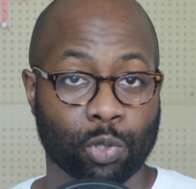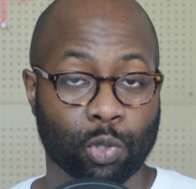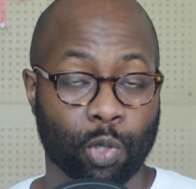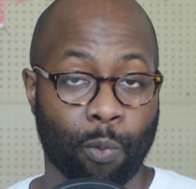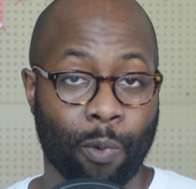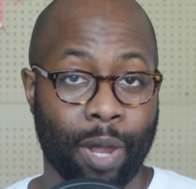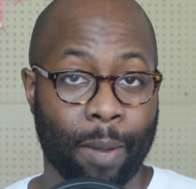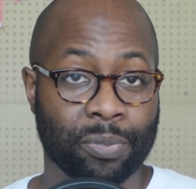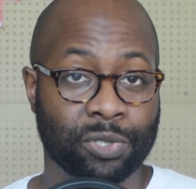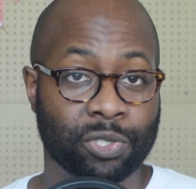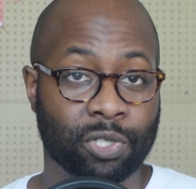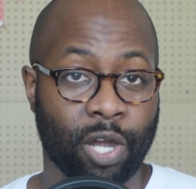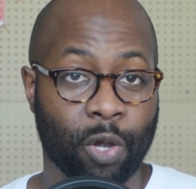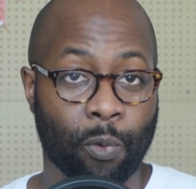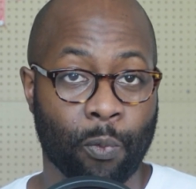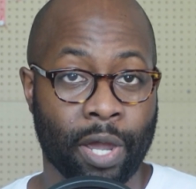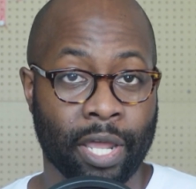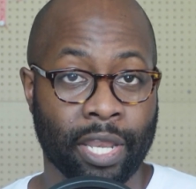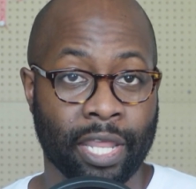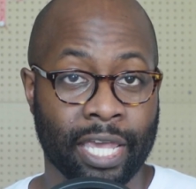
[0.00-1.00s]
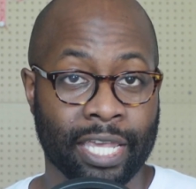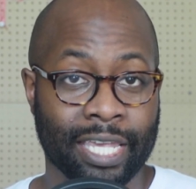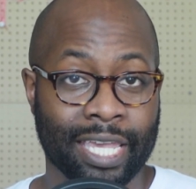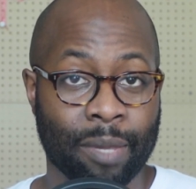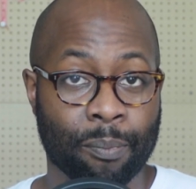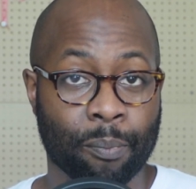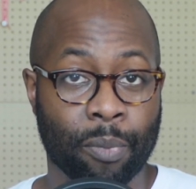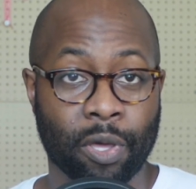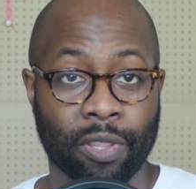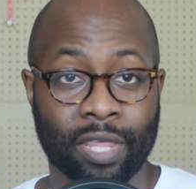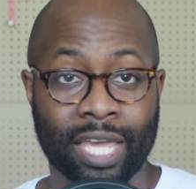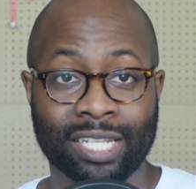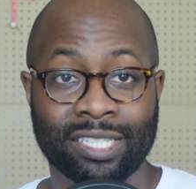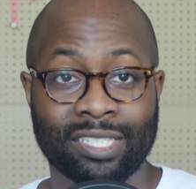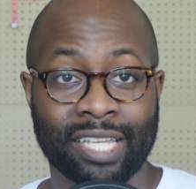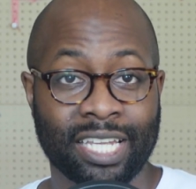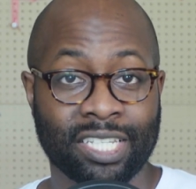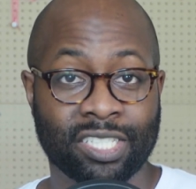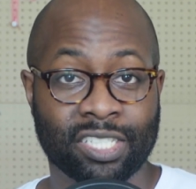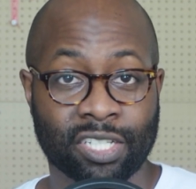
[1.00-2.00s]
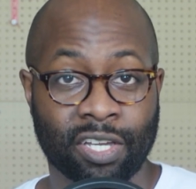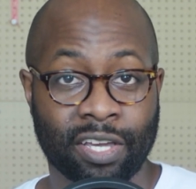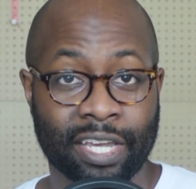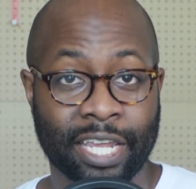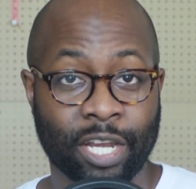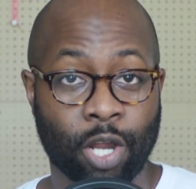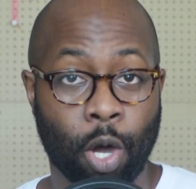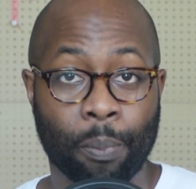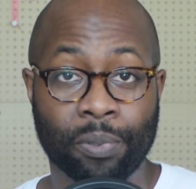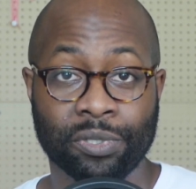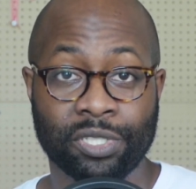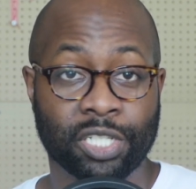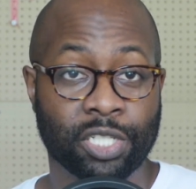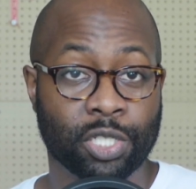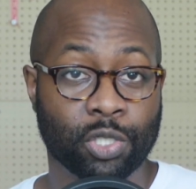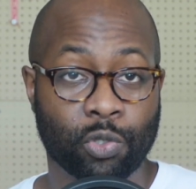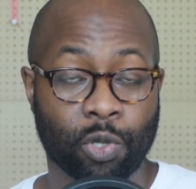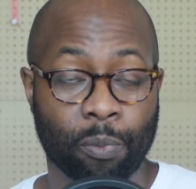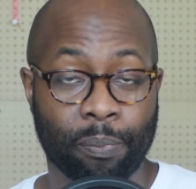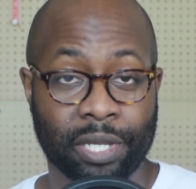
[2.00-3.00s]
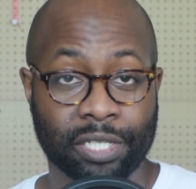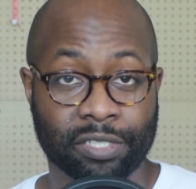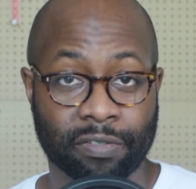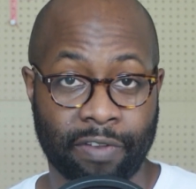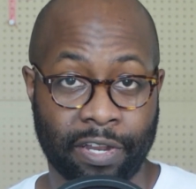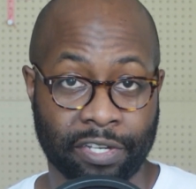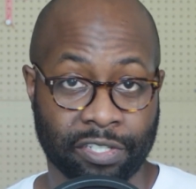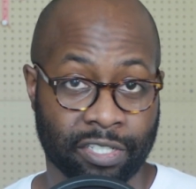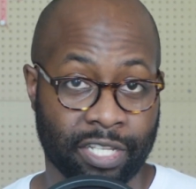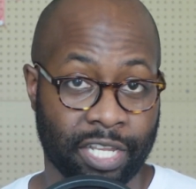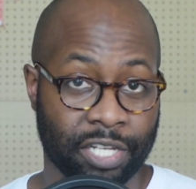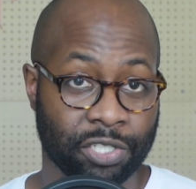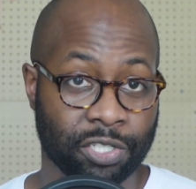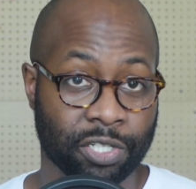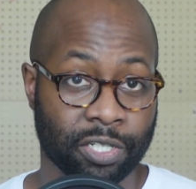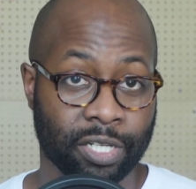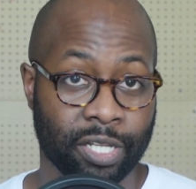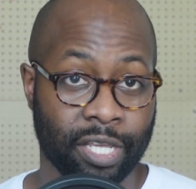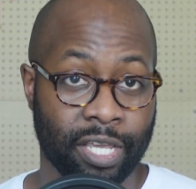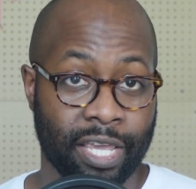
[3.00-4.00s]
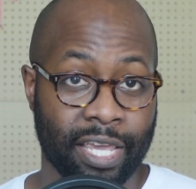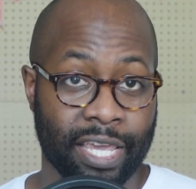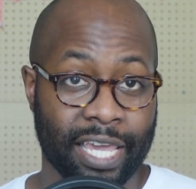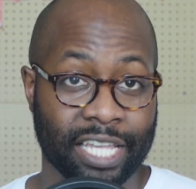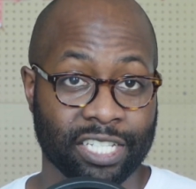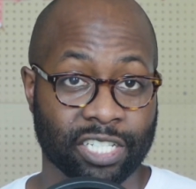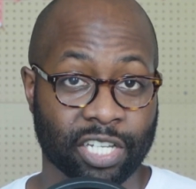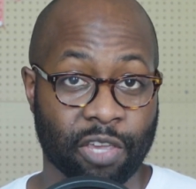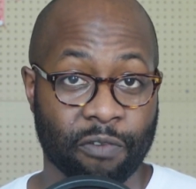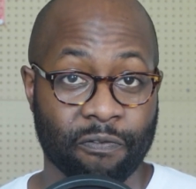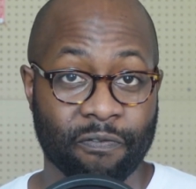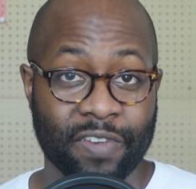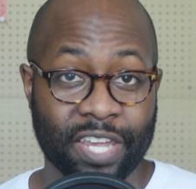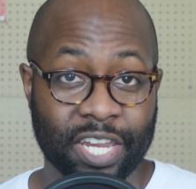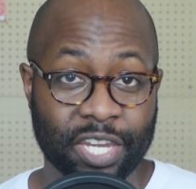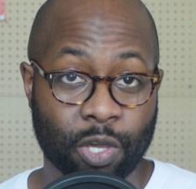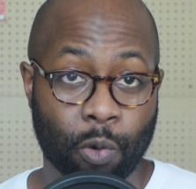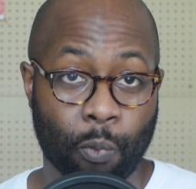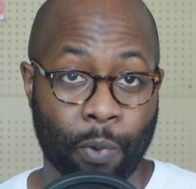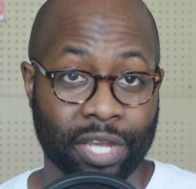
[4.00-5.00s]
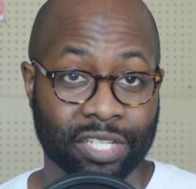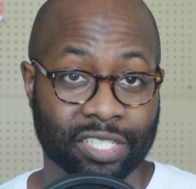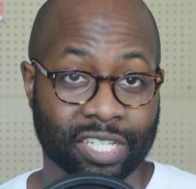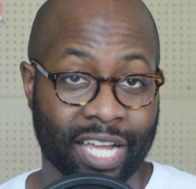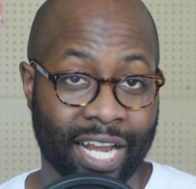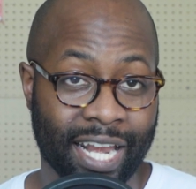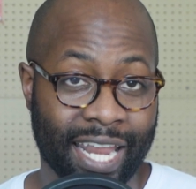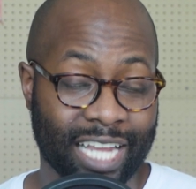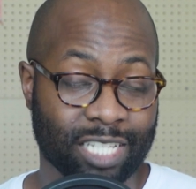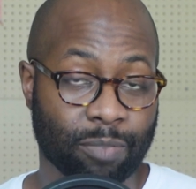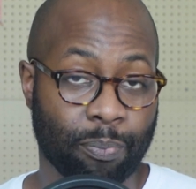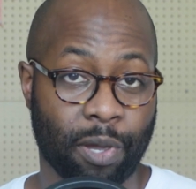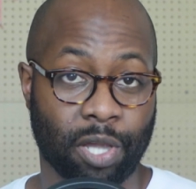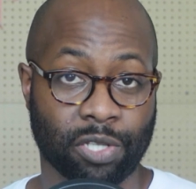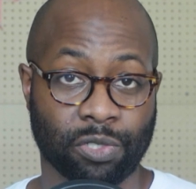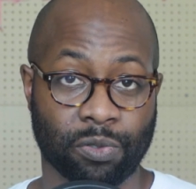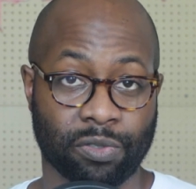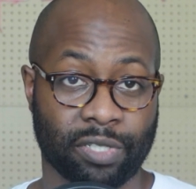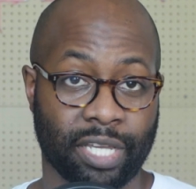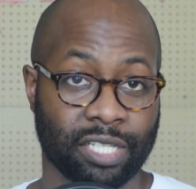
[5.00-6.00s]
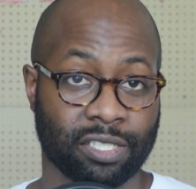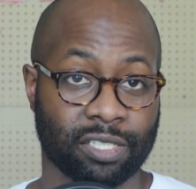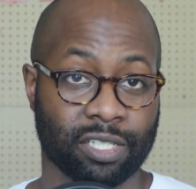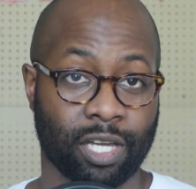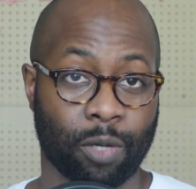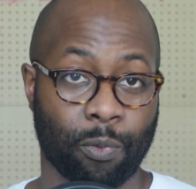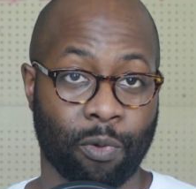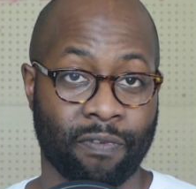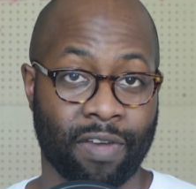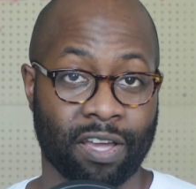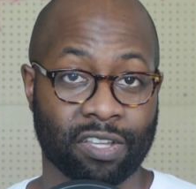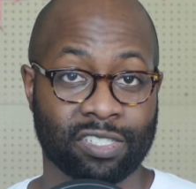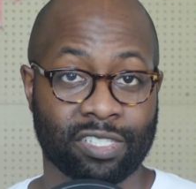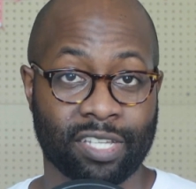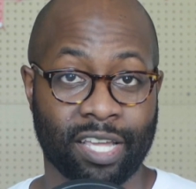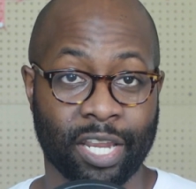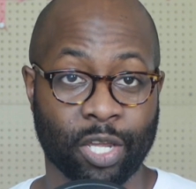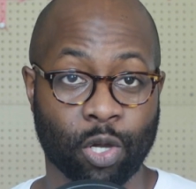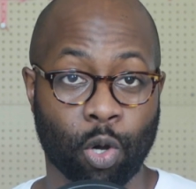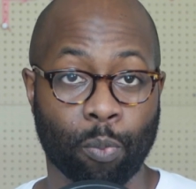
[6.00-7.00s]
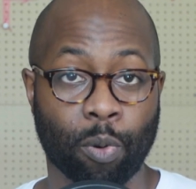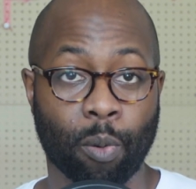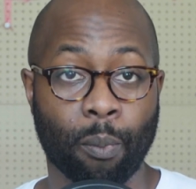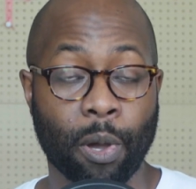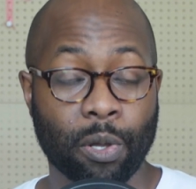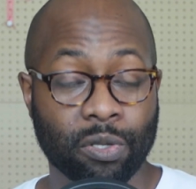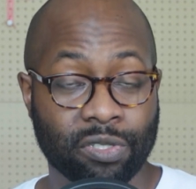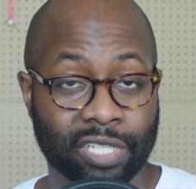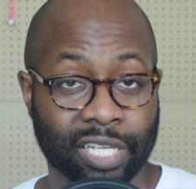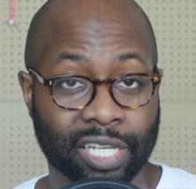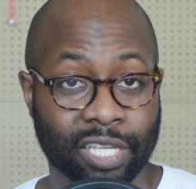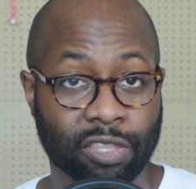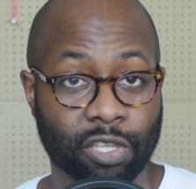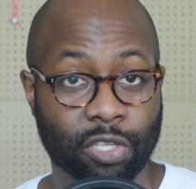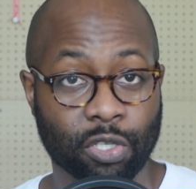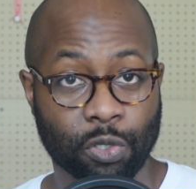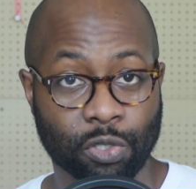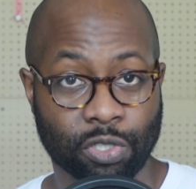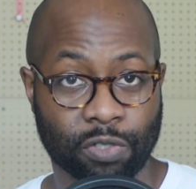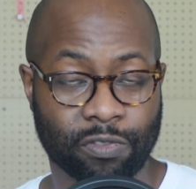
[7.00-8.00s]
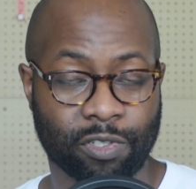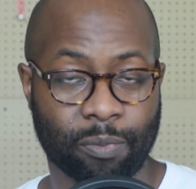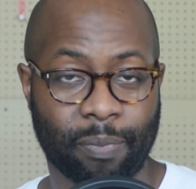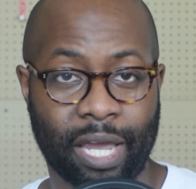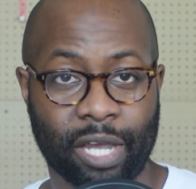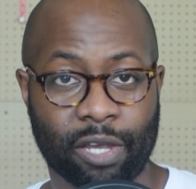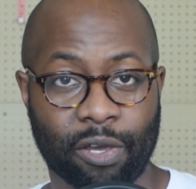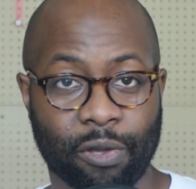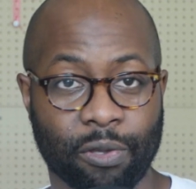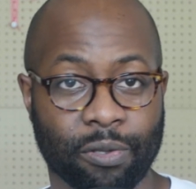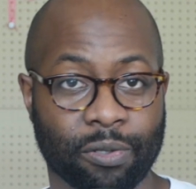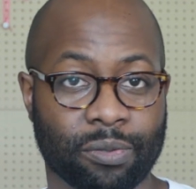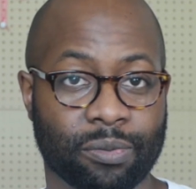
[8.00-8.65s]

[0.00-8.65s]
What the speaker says: to a website where they input their data in opposition to a piece of legislation is a convenient way to collect personal data without selling or promoting the use of tobacco.